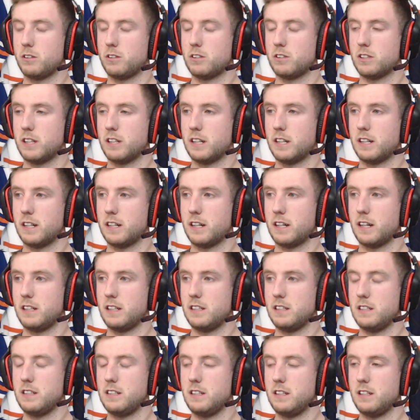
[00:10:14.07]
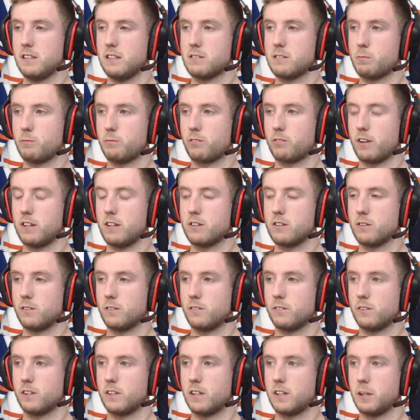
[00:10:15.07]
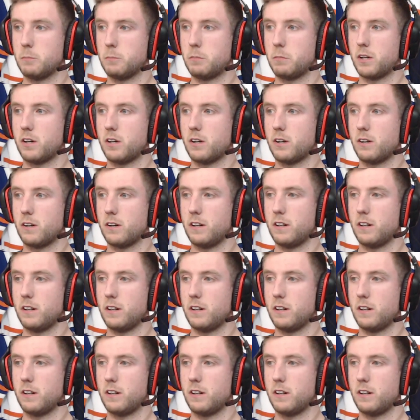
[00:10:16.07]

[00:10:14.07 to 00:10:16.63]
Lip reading: to I DD some friends over to the bar